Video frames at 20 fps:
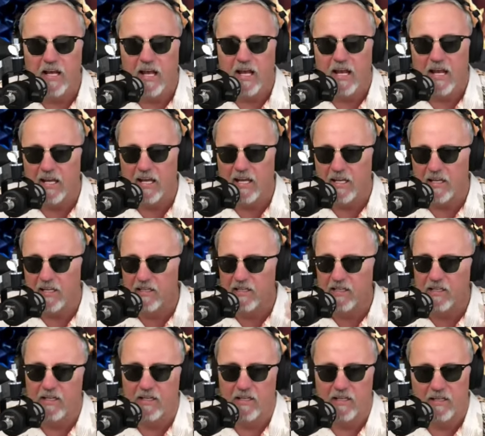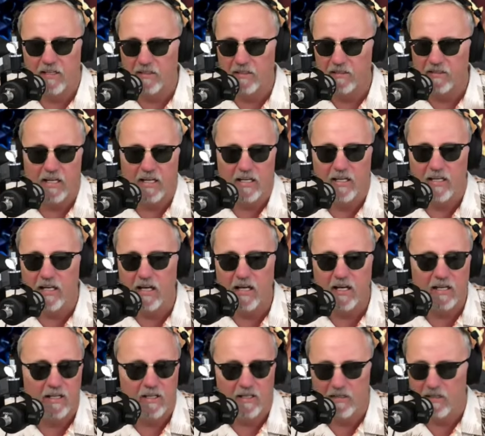and uh, and
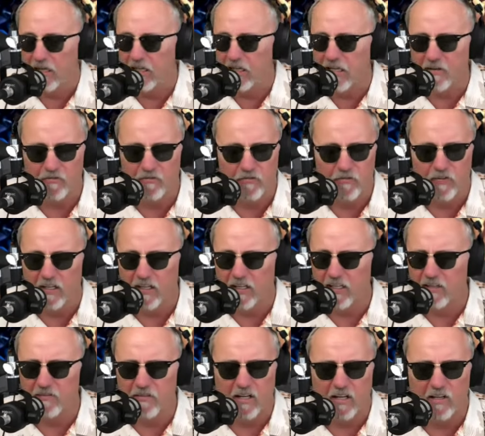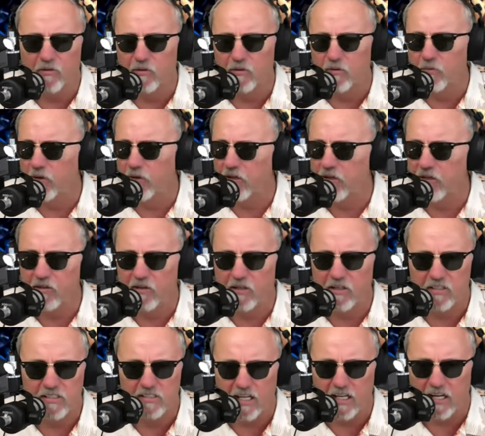and that feeling of not knowing where you're
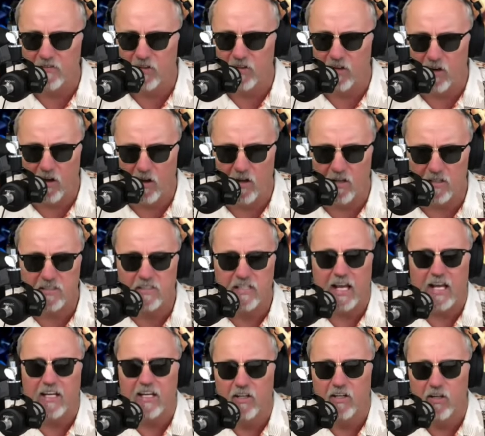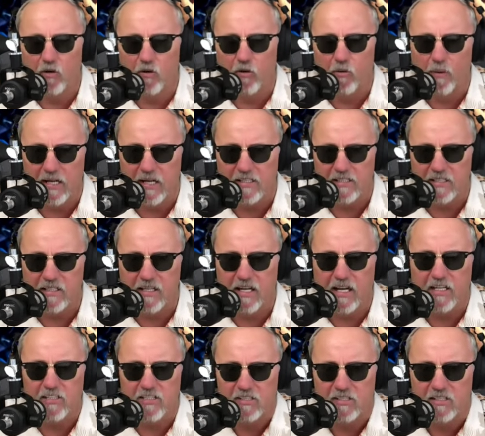saved or lost. That can go away
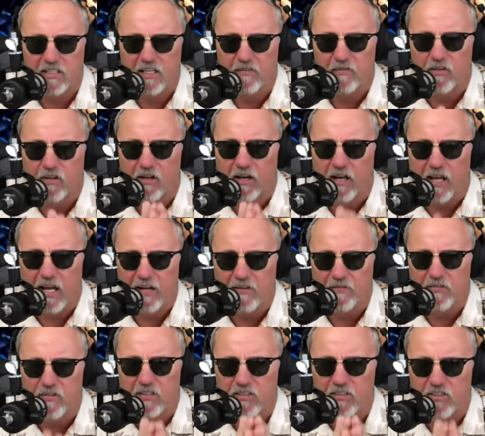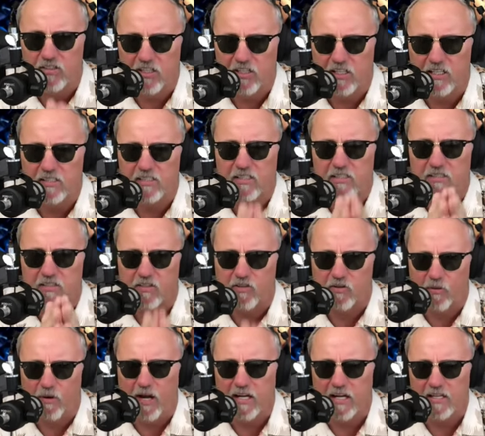today. Just give your life to Jesus
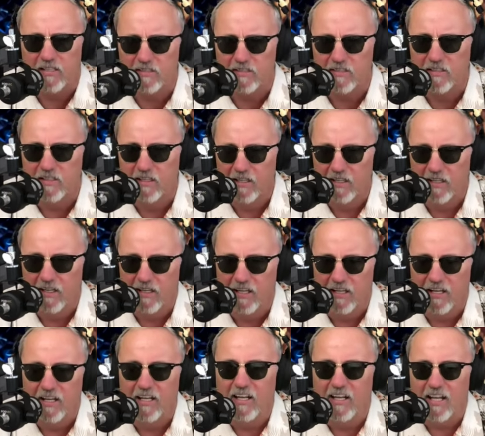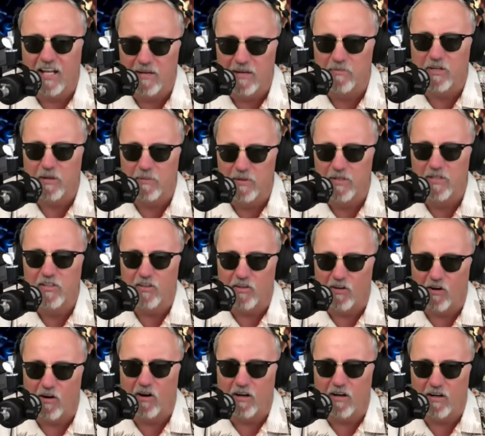Christ. Let him come into your
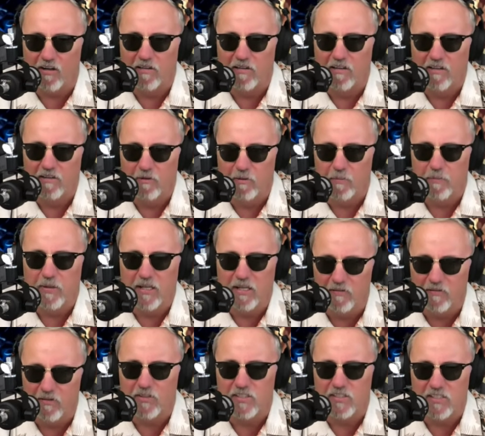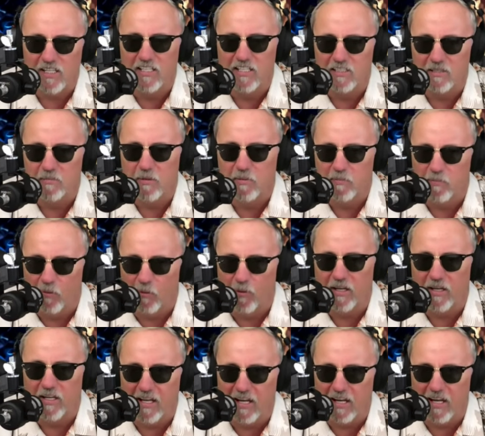heart. Repent of your sins and be born
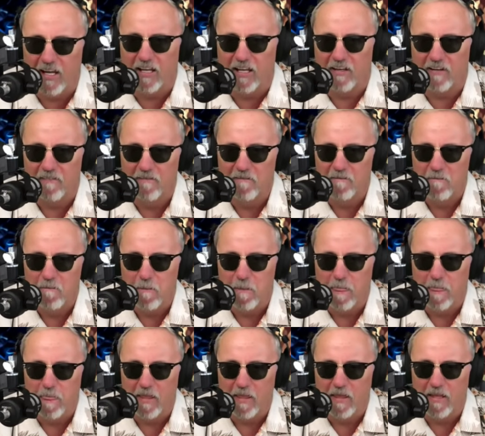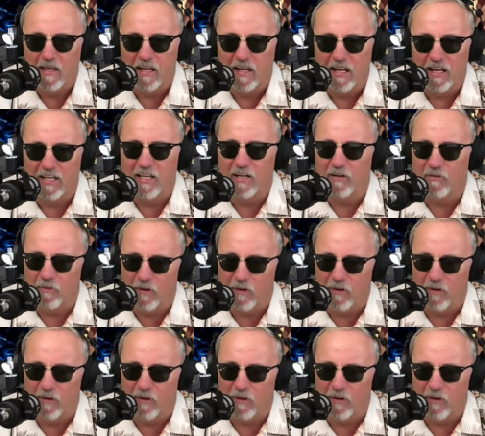again. And get